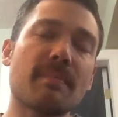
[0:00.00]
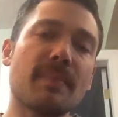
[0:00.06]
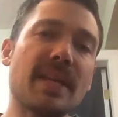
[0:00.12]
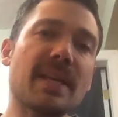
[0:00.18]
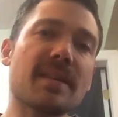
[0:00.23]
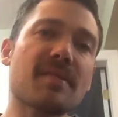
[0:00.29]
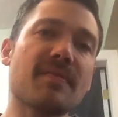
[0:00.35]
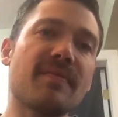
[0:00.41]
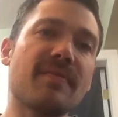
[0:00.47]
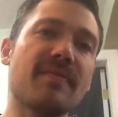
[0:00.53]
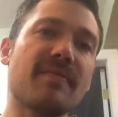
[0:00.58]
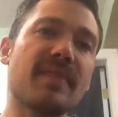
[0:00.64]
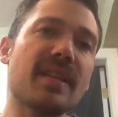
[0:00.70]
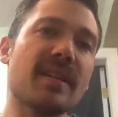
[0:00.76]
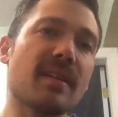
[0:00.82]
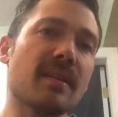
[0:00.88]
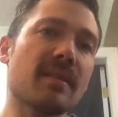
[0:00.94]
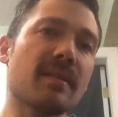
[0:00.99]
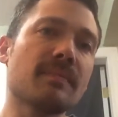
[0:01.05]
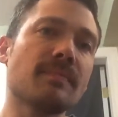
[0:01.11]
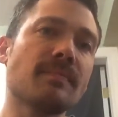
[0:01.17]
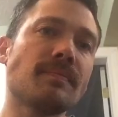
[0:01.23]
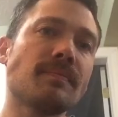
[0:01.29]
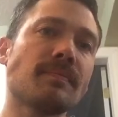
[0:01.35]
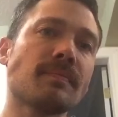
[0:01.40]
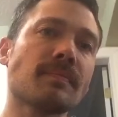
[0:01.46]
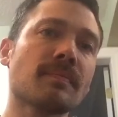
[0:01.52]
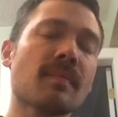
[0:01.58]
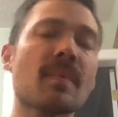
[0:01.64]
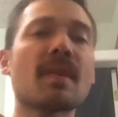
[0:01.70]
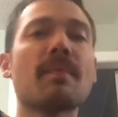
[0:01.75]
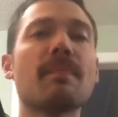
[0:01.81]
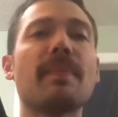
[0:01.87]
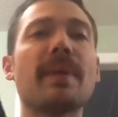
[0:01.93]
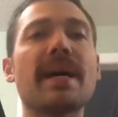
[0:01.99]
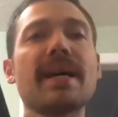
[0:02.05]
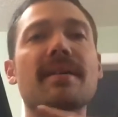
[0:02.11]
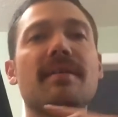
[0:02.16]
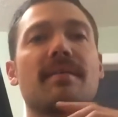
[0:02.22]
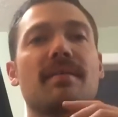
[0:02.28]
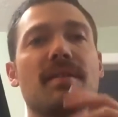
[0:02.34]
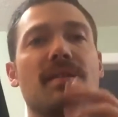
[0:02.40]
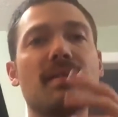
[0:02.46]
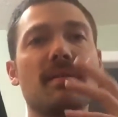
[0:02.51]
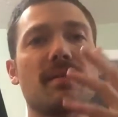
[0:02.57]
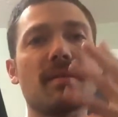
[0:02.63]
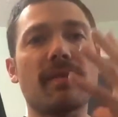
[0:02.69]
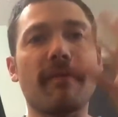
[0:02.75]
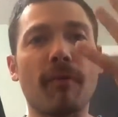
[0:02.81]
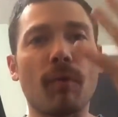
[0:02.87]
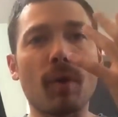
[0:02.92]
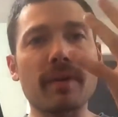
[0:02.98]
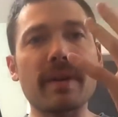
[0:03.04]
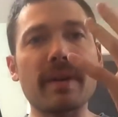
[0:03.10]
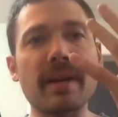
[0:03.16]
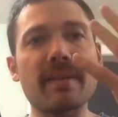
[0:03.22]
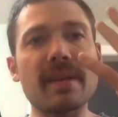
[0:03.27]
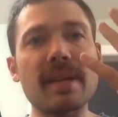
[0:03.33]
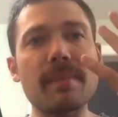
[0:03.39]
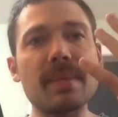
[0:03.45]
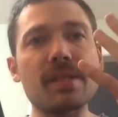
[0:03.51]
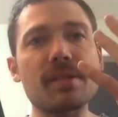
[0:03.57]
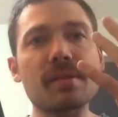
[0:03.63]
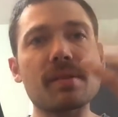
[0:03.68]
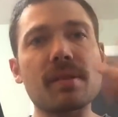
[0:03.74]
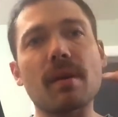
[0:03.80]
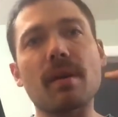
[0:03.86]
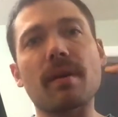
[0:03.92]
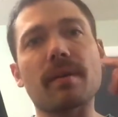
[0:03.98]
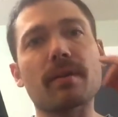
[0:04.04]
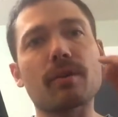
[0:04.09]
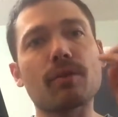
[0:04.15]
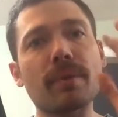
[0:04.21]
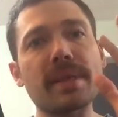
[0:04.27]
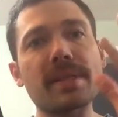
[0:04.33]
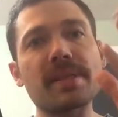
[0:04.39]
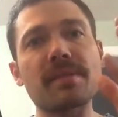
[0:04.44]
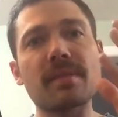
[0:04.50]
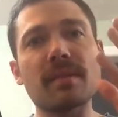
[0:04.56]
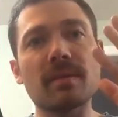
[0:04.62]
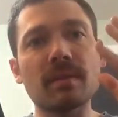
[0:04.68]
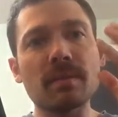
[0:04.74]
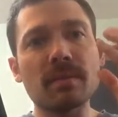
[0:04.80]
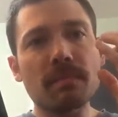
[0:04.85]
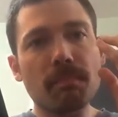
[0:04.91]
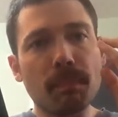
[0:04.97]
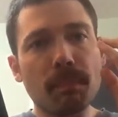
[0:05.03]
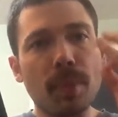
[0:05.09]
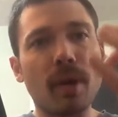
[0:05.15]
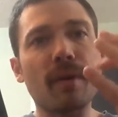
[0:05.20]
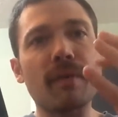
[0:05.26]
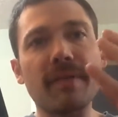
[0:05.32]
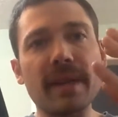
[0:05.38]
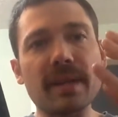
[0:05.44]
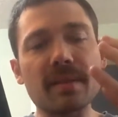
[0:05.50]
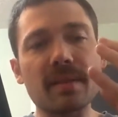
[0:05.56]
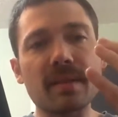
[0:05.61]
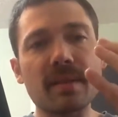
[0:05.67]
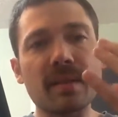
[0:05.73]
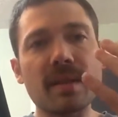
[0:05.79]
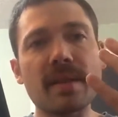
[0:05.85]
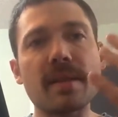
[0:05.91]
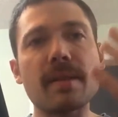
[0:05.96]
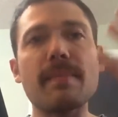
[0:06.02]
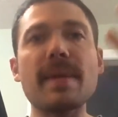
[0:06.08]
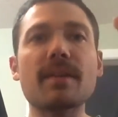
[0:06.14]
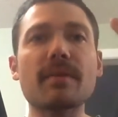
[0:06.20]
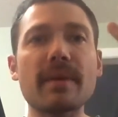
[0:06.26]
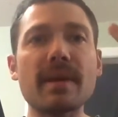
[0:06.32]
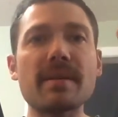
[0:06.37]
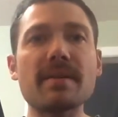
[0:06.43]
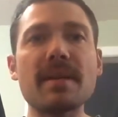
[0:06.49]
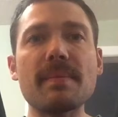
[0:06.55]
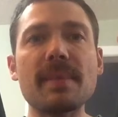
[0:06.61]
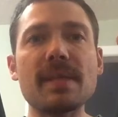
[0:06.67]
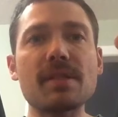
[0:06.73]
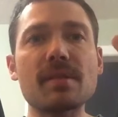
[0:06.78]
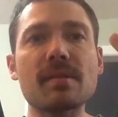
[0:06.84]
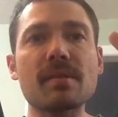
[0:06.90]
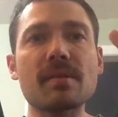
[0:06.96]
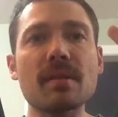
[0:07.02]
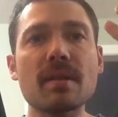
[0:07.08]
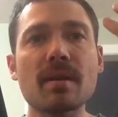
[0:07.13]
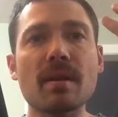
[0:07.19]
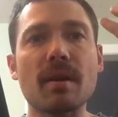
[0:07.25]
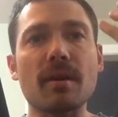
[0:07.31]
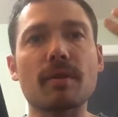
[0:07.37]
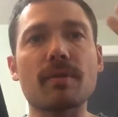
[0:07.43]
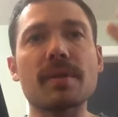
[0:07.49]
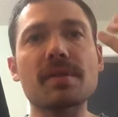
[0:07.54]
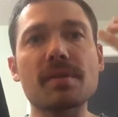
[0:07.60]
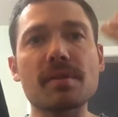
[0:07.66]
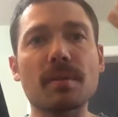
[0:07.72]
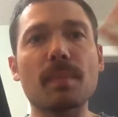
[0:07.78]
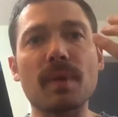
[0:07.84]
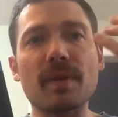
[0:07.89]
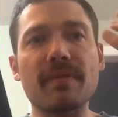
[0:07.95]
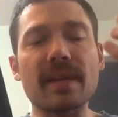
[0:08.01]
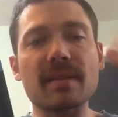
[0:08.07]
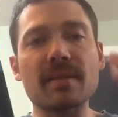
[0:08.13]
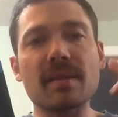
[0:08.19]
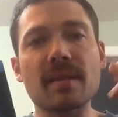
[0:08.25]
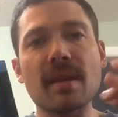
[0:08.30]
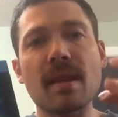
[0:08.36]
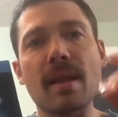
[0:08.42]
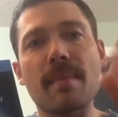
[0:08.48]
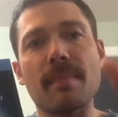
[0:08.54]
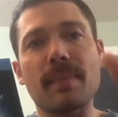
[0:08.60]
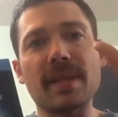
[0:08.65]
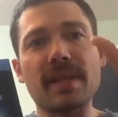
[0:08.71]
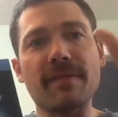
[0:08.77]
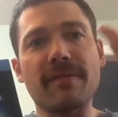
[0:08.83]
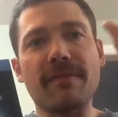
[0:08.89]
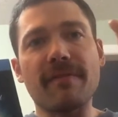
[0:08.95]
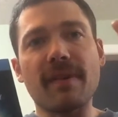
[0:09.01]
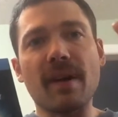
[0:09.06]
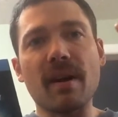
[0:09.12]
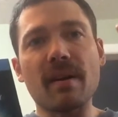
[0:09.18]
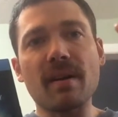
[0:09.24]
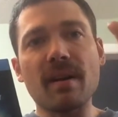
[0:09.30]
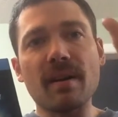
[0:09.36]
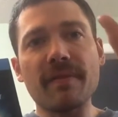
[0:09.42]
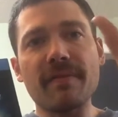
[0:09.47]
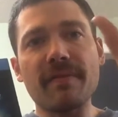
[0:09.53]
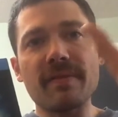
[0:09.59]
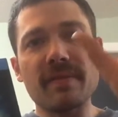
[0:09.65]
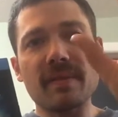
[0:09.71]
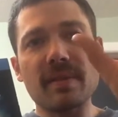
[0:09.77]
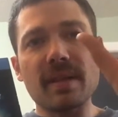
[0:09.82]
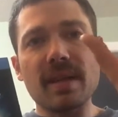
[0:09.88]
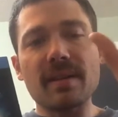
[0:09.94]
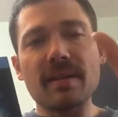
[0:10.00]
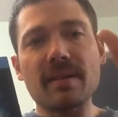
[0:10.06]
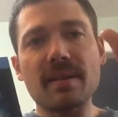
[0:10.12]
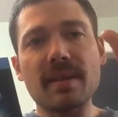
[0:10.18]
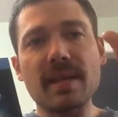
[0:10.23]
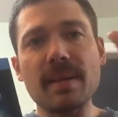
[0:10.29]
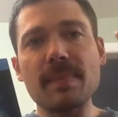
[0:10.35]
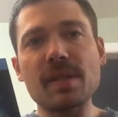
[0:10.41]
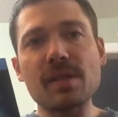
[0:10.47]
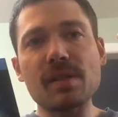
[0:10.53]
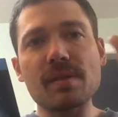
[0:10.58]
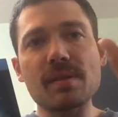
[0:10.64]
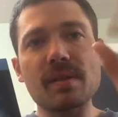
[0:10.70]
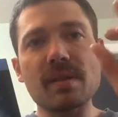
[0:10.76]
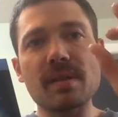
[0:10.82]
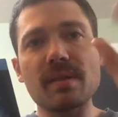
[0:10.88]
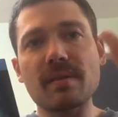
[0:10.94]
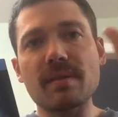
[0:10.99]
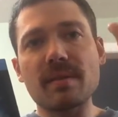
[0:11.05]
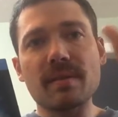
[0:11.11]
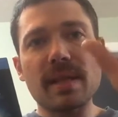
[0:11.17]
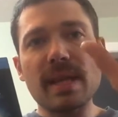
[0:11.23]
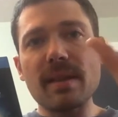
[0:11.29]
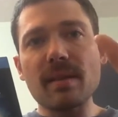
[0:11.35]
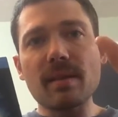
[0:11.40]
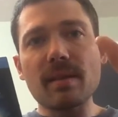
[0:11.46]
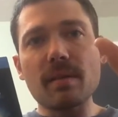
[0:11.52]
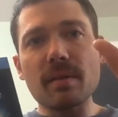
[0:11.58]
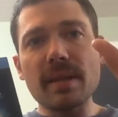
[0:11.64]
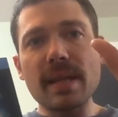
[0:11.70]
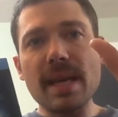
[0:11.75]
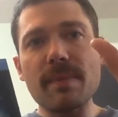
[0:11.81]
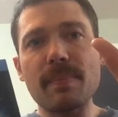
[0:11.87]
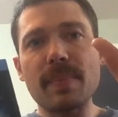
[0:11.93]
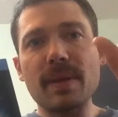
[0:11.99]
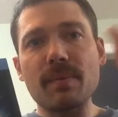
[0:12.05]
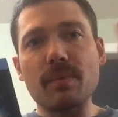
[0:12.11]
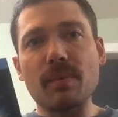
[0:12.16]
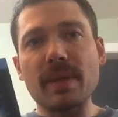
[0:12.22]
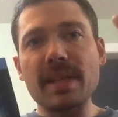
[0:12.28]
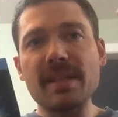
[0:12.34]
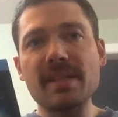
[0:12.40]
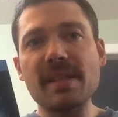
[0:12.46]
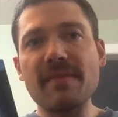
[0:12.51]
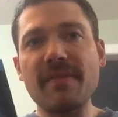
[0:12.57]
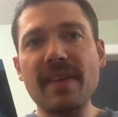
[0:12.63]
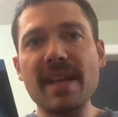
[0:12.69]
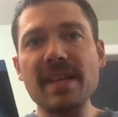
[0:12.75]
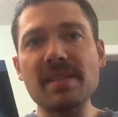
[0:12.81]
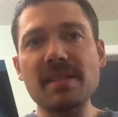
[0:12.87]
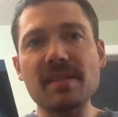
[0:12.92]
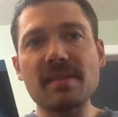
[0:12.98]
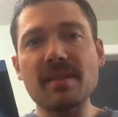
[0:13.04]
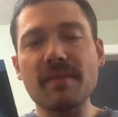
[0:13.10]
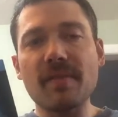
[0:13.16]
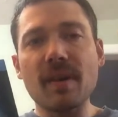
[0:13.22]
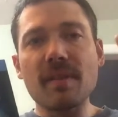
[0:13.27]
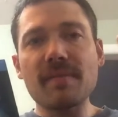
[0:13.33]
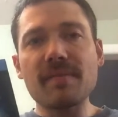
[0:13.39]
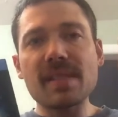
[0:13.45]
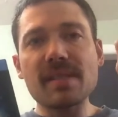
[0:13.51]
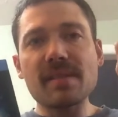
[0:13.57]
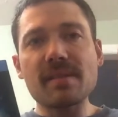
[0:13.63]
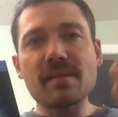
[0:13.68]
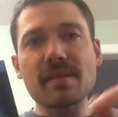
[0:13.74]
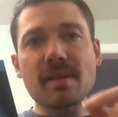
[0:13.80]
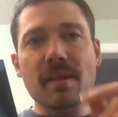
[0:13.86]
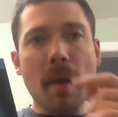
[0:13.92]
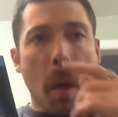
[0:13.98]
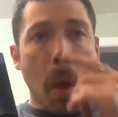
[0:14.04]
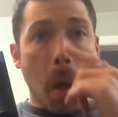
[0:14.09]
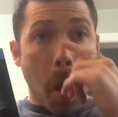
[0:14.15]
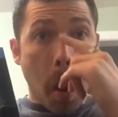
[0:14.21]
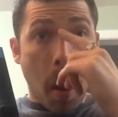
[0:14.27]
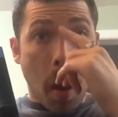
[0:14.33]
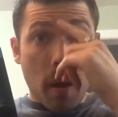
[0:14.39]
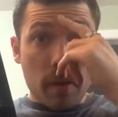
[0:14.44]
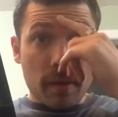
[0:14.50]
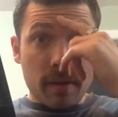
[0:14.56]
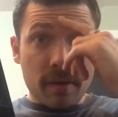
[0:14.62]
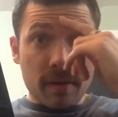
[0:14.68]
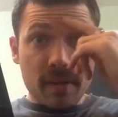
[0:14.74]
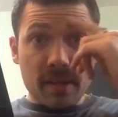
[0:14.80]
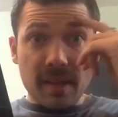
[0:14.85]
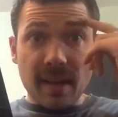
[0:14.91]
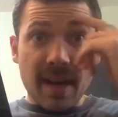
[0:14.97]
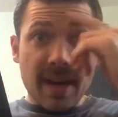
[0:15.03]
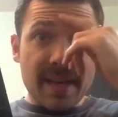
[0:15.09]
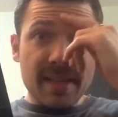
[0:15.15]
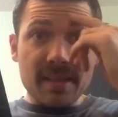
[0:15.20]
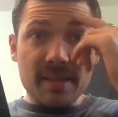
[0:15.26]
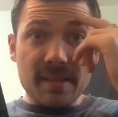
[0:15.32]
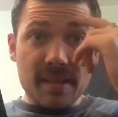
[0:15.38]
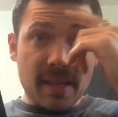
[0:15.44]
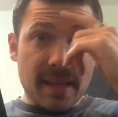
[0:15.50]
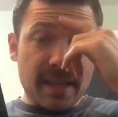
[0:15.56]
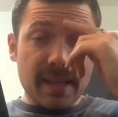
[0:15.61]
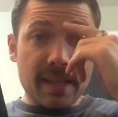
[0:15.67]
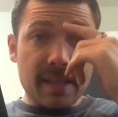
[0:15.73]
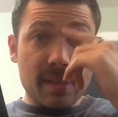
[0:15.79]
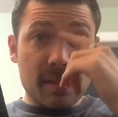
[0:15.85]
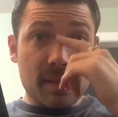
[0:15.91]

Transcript: PSVR, but the foreground images are crystal perfect. The midground images are crystal perfect, but the far off images, they look okay, but when you see faces in the far off distance, there's lines, like